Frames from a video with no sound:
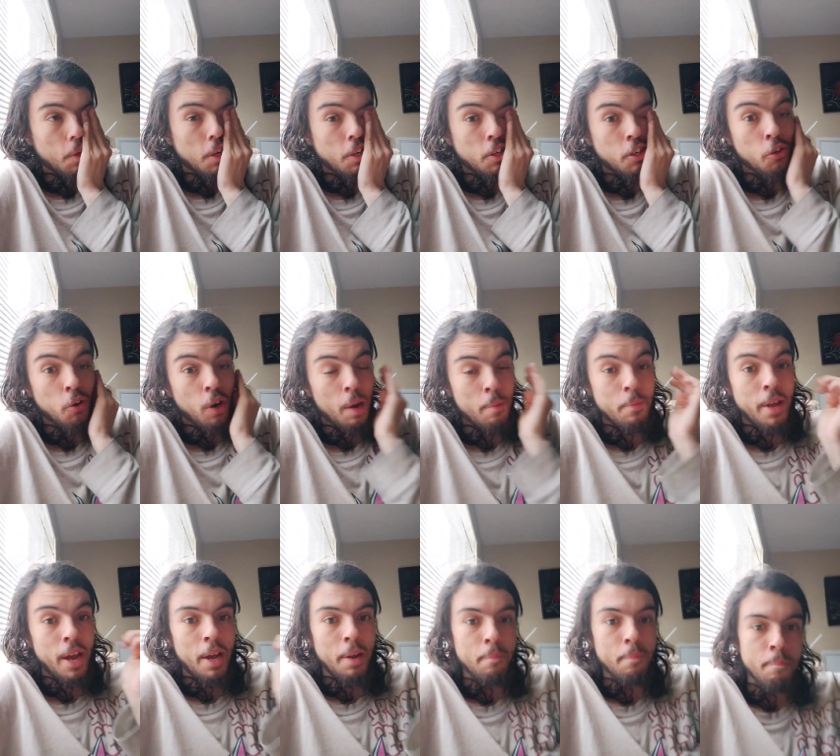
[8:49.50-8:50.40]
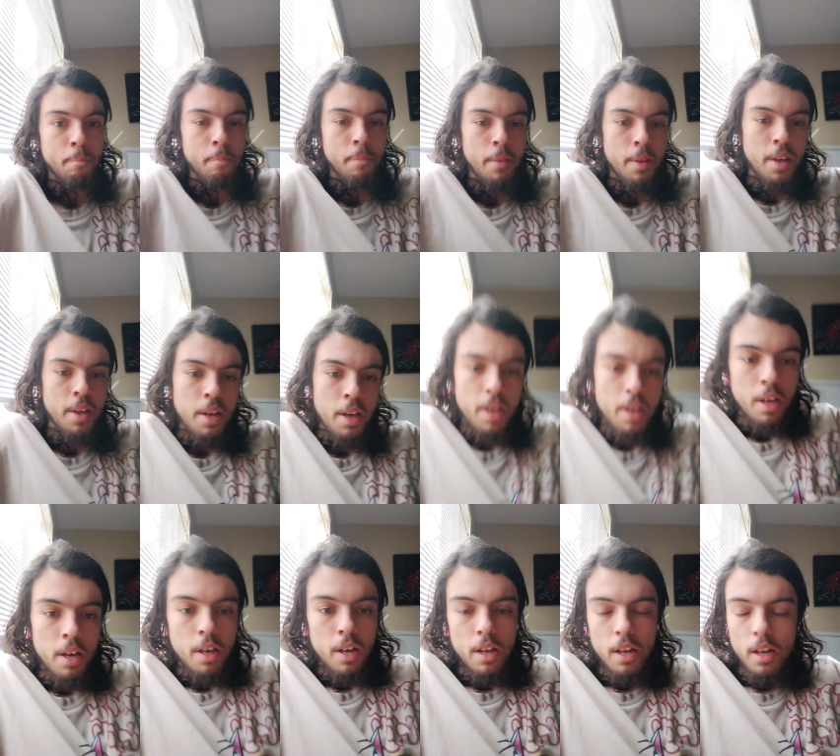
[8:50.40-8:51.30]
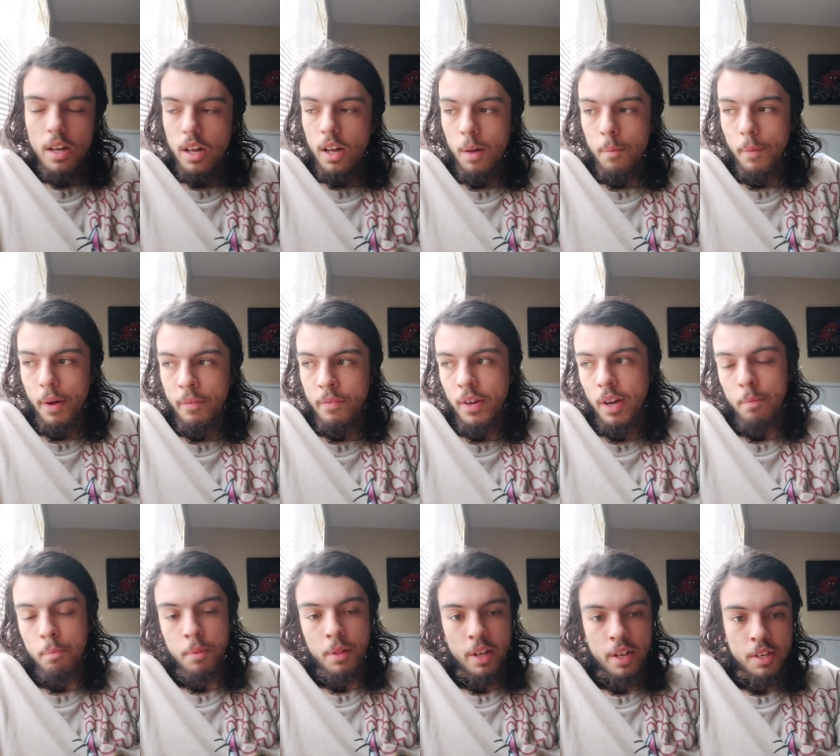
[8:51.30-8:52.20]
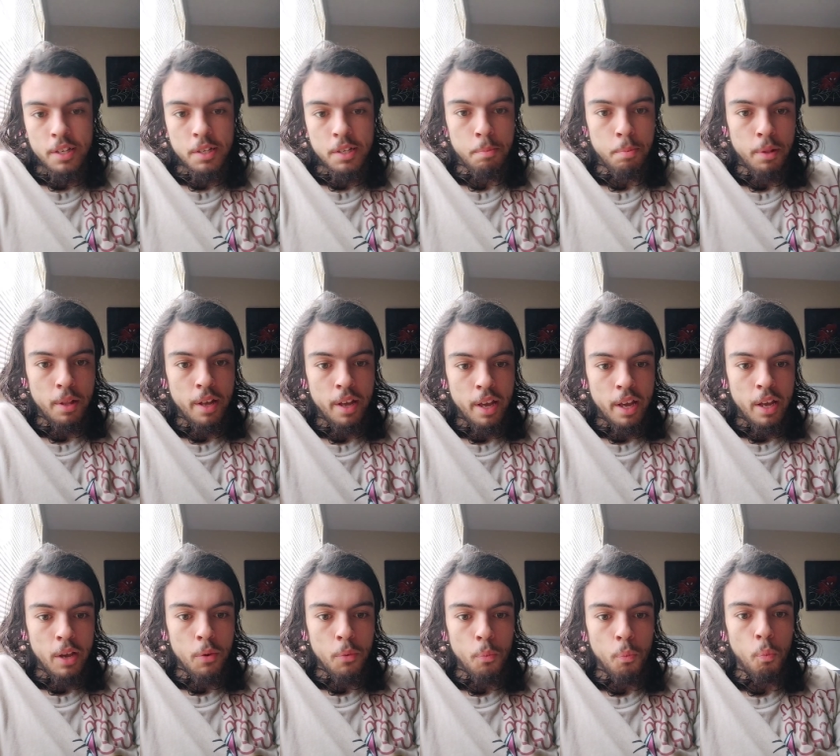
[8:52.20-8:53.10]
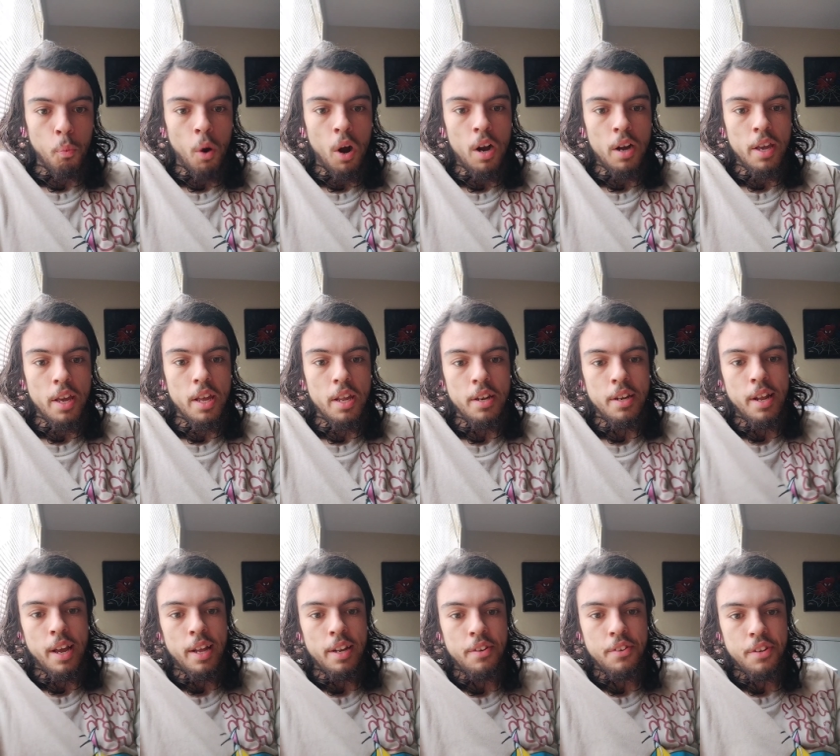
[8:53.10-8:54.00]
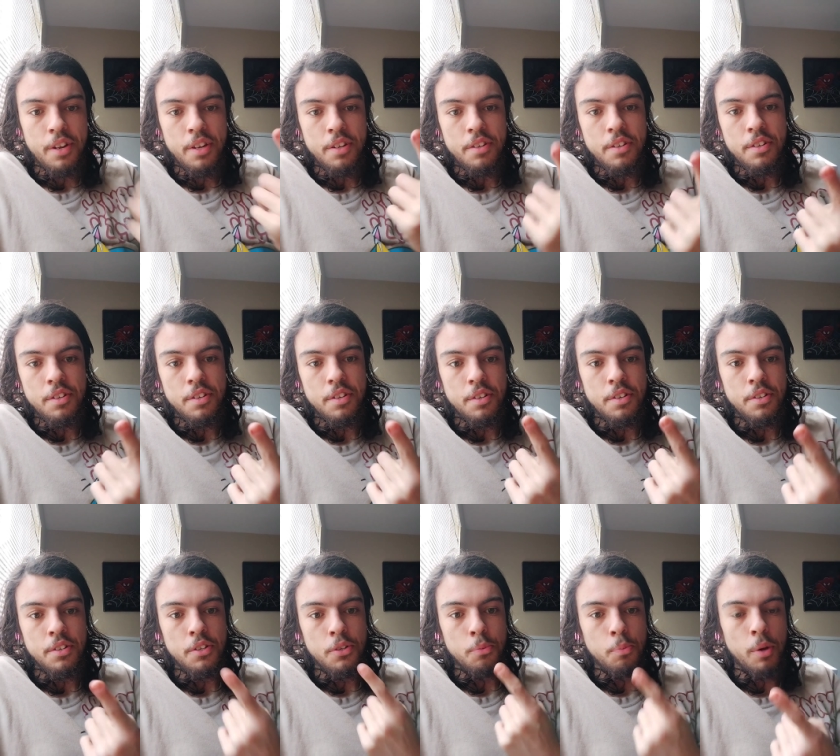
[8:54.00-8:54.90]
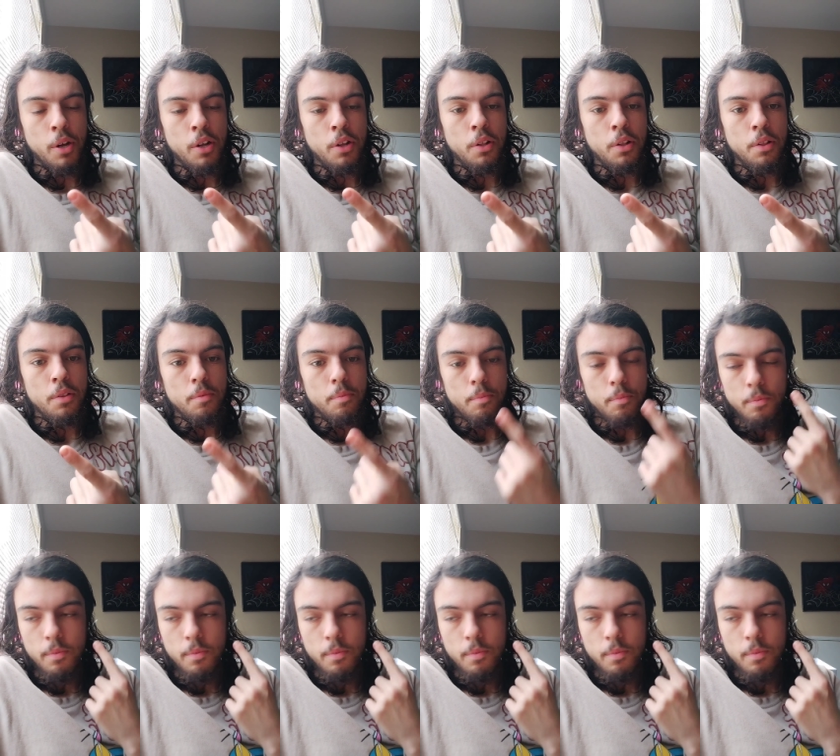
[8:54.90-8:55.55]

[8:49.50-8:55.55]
Drop Dead. Um, I've got plans to play Walking Dead Saints and Sinners as well.